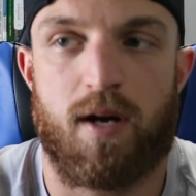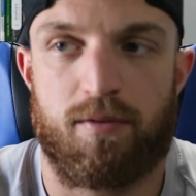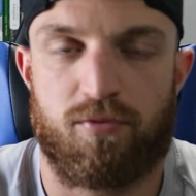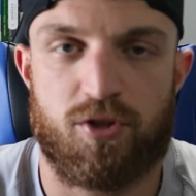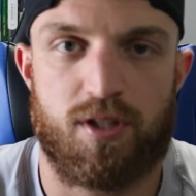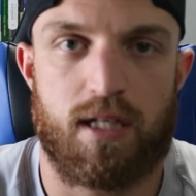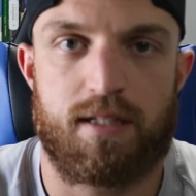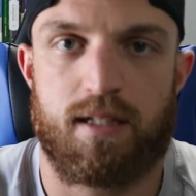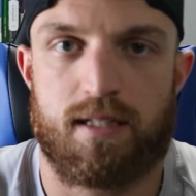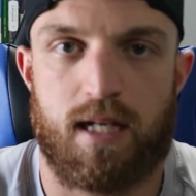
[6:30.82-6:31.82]
first thing I
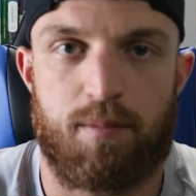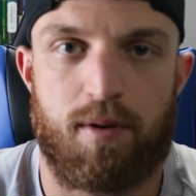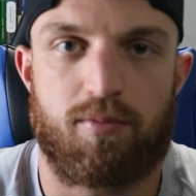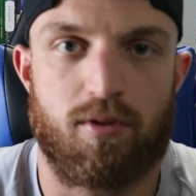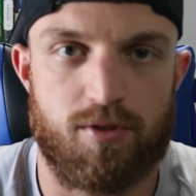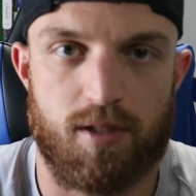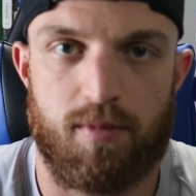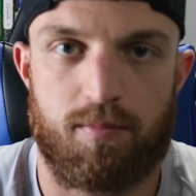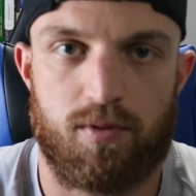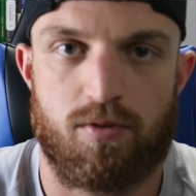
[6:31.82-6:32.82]
did is I got my protein.
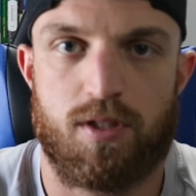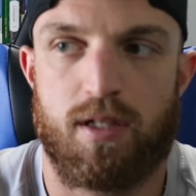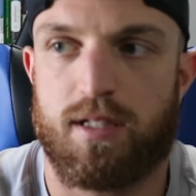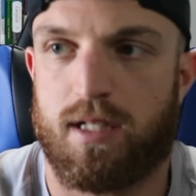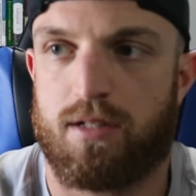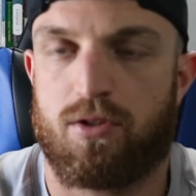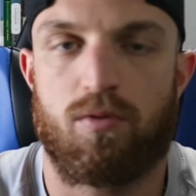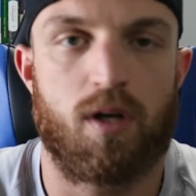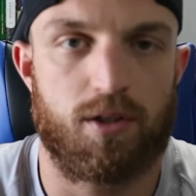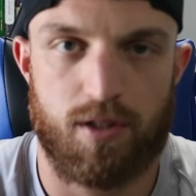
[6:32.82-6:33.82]
My protein is at
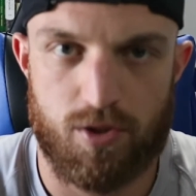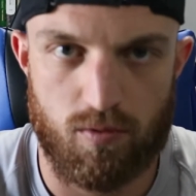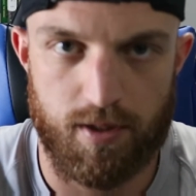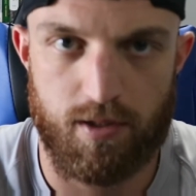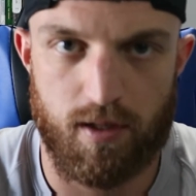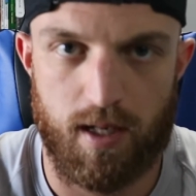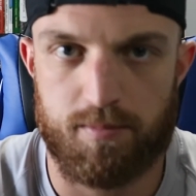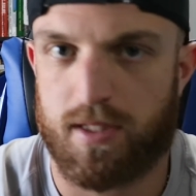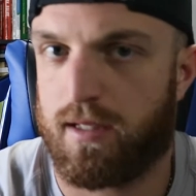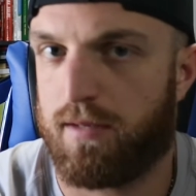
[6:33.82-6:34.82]
220
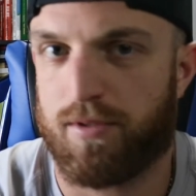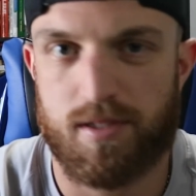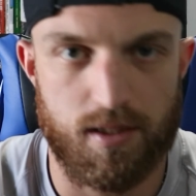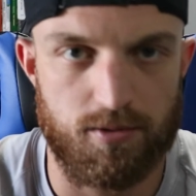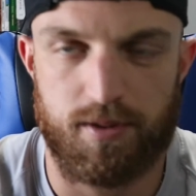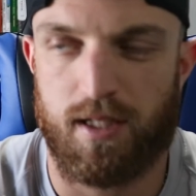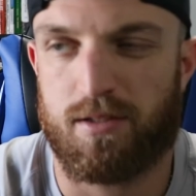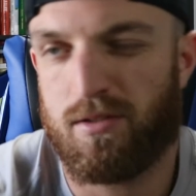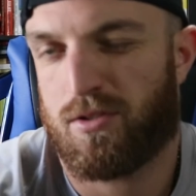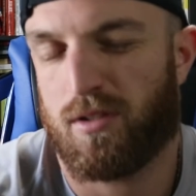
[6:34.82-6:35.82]
grams every single day.
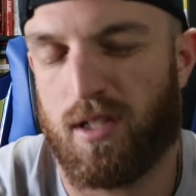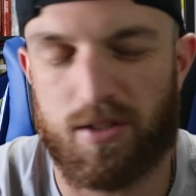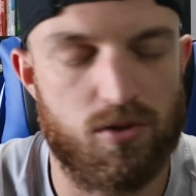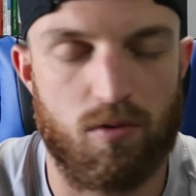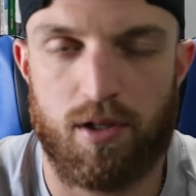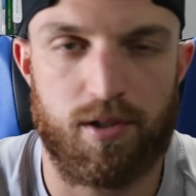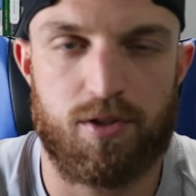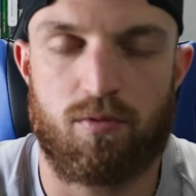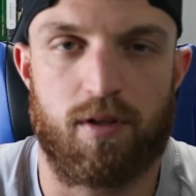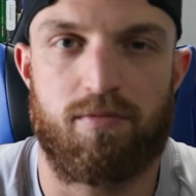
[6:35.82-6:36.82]
Usually like
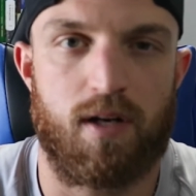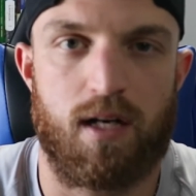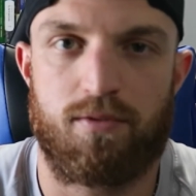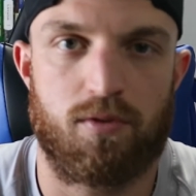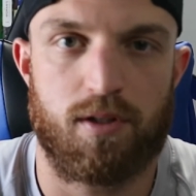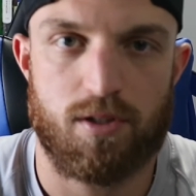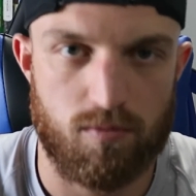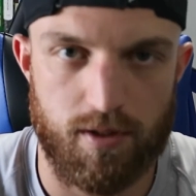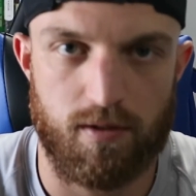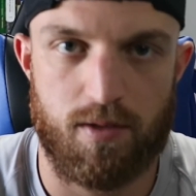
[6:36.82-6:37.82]
225,
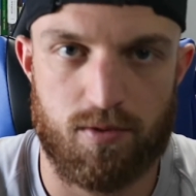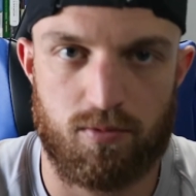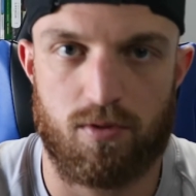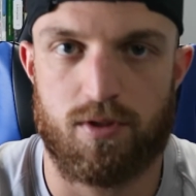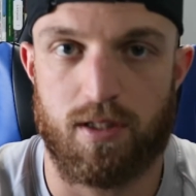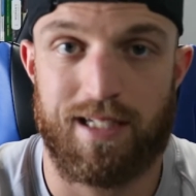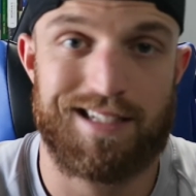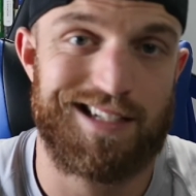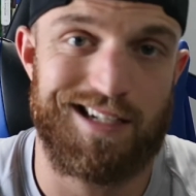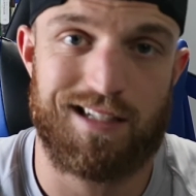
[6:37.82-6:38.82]
220 grams of protein. That
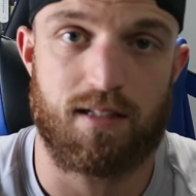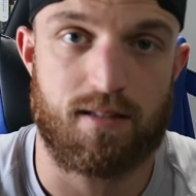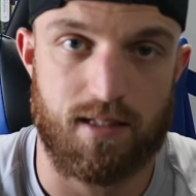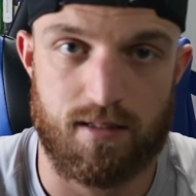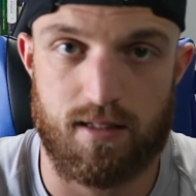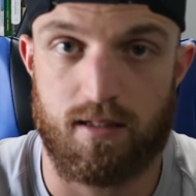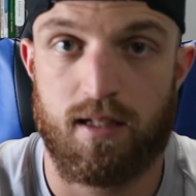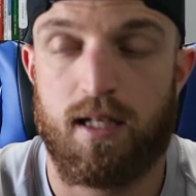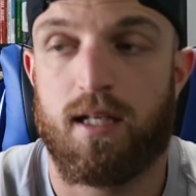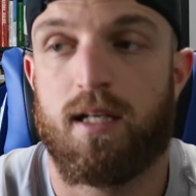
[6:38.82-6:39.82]
stays consistent.
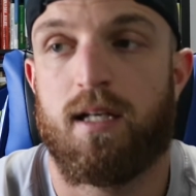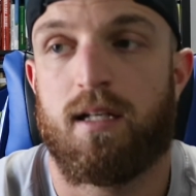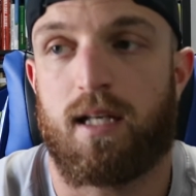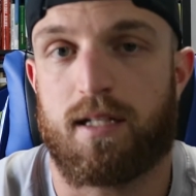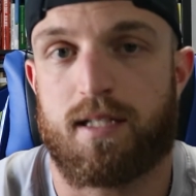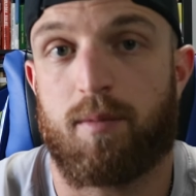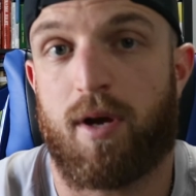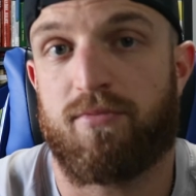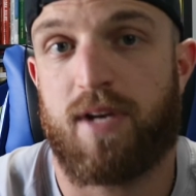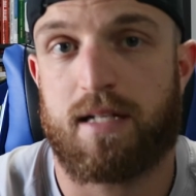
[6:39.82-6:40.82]
Like I said,
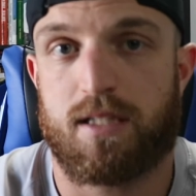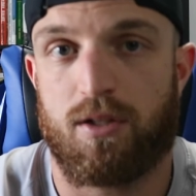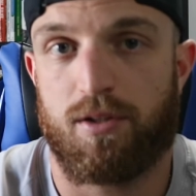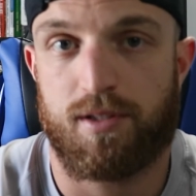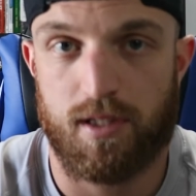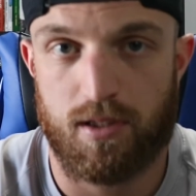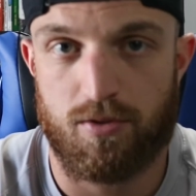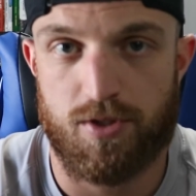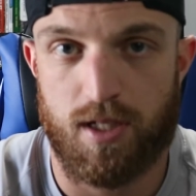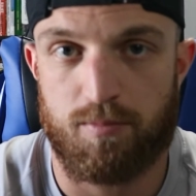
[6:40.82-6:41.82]
my fat's the only thing that
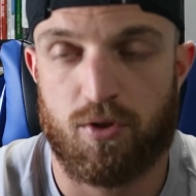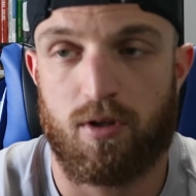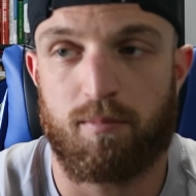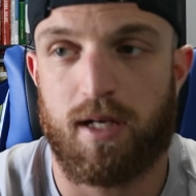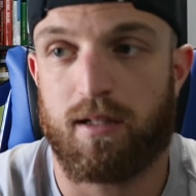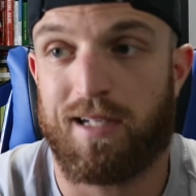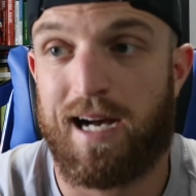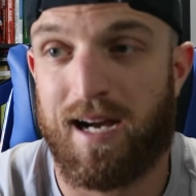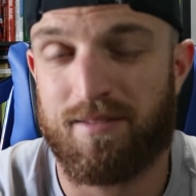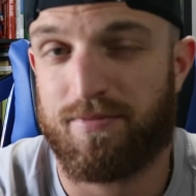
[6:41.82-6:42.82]
goes up. So on my
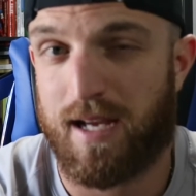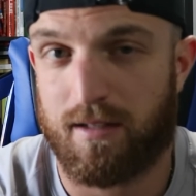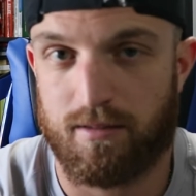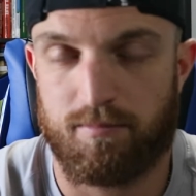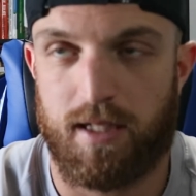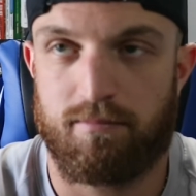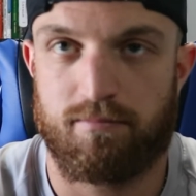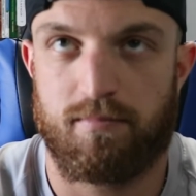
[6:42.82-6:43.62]
high fat, or my